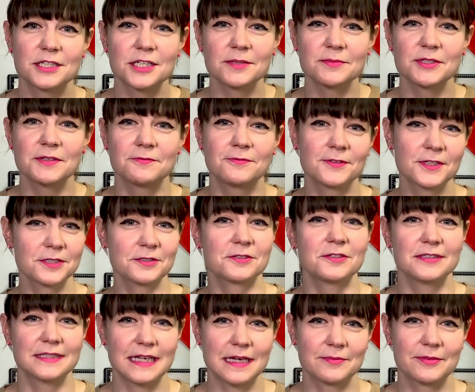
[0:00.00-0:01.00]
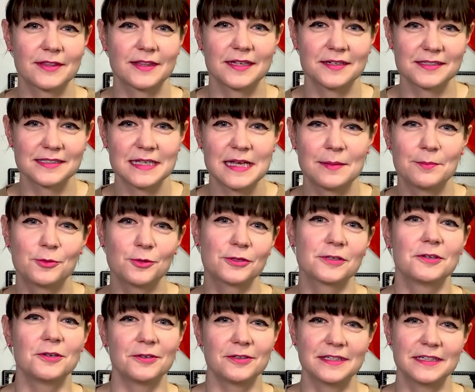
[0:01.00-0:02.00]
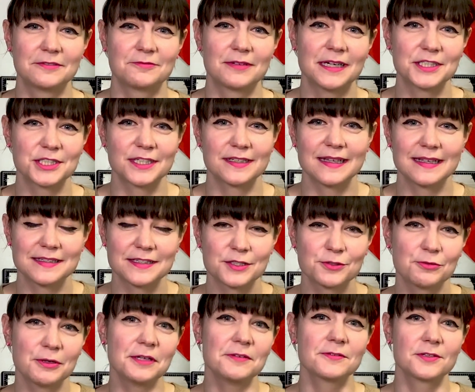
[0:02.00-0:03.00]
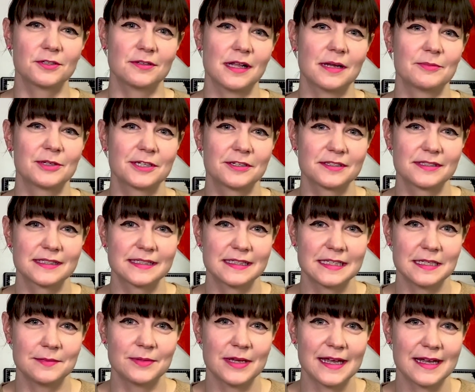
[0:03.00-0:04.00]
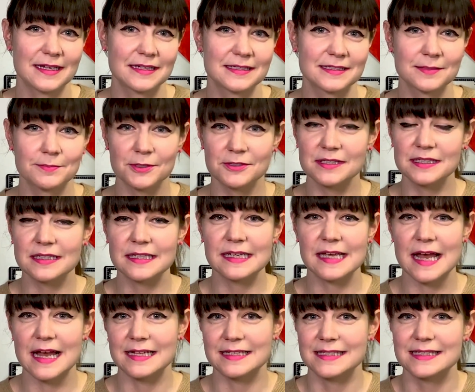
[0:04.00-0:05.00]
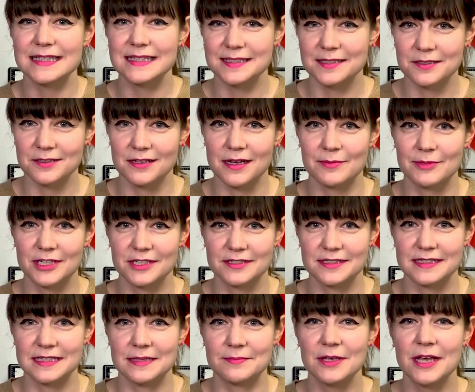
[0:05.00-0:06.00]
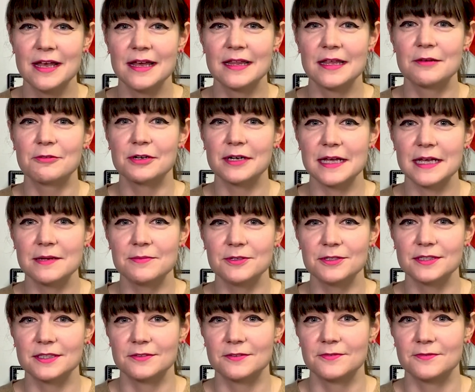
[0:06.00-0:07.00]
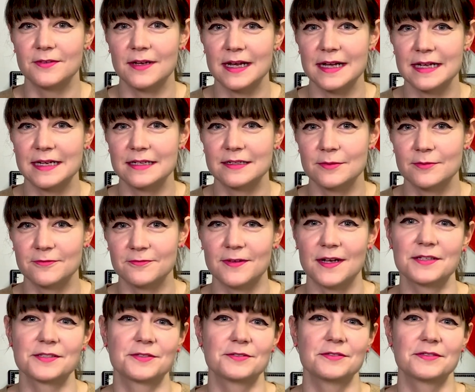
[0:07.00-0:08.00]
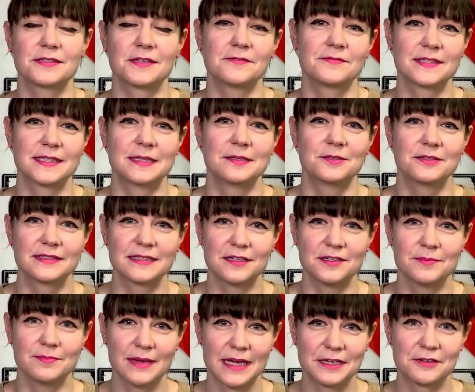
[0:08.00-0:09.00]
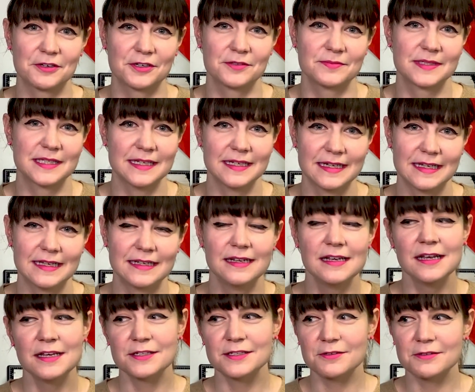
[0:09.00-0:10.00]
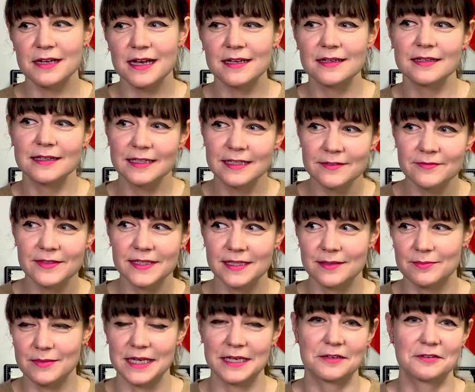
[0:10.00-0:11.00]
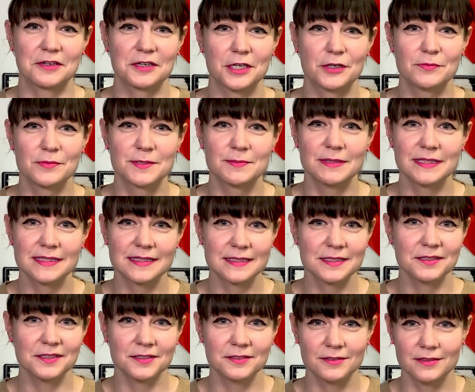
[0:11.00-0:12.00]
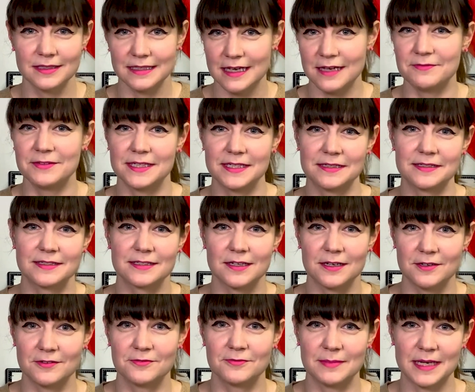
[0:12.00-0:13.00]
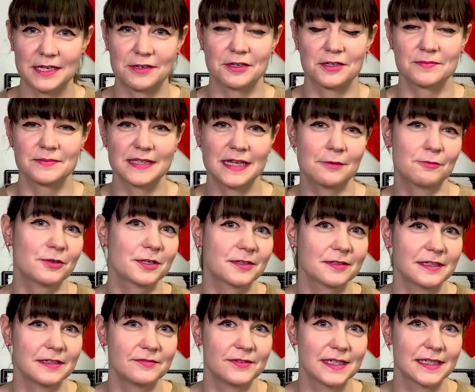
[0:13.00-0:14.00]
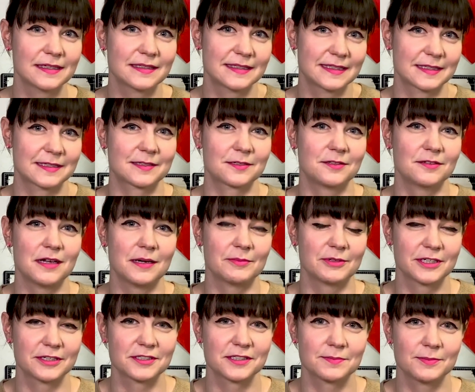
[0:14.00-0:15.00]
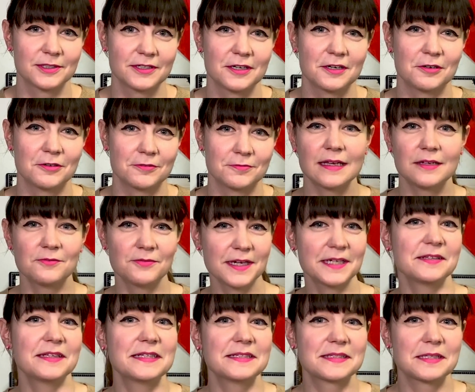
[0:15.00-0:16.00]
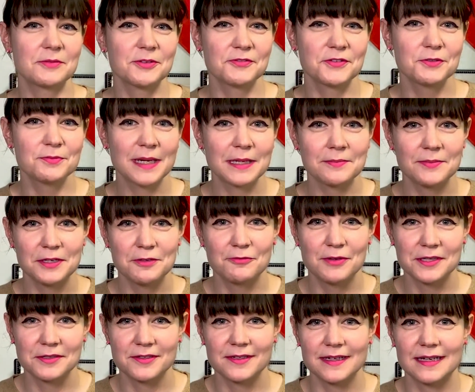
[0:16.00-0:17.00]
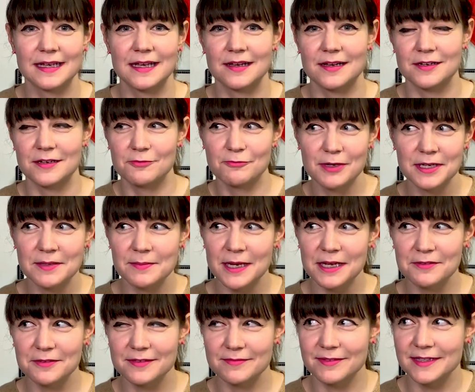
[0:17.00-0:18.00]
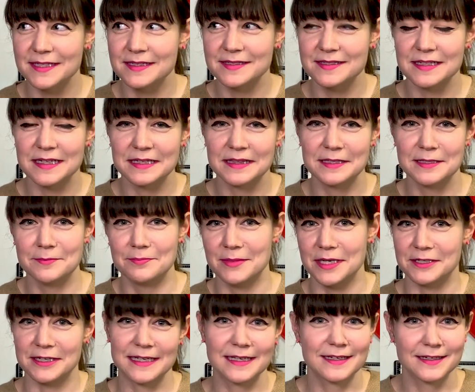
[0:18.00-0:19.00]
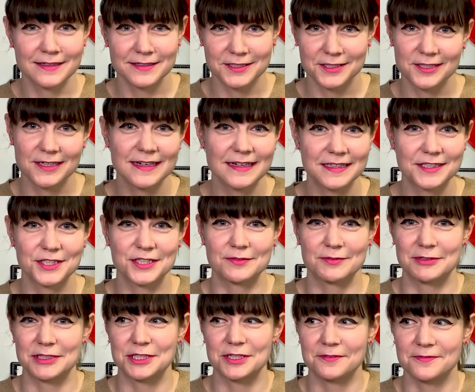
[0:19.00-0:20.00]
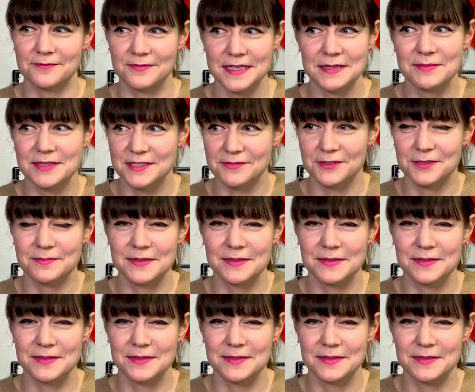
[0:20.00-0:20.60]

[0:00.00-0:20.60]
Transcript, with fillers: terms of vertical depth, there's a borehole in Russia that's 12 kilometers deep, and supposedly at 6 kilometers deep, they were able to find fossils of single-celled microbes in it. So not living microbes, but still evidence of microbes that were living 6 kilometers below. And finally, some of you might be wondering, what about things like the Mariana Trench, which are famous for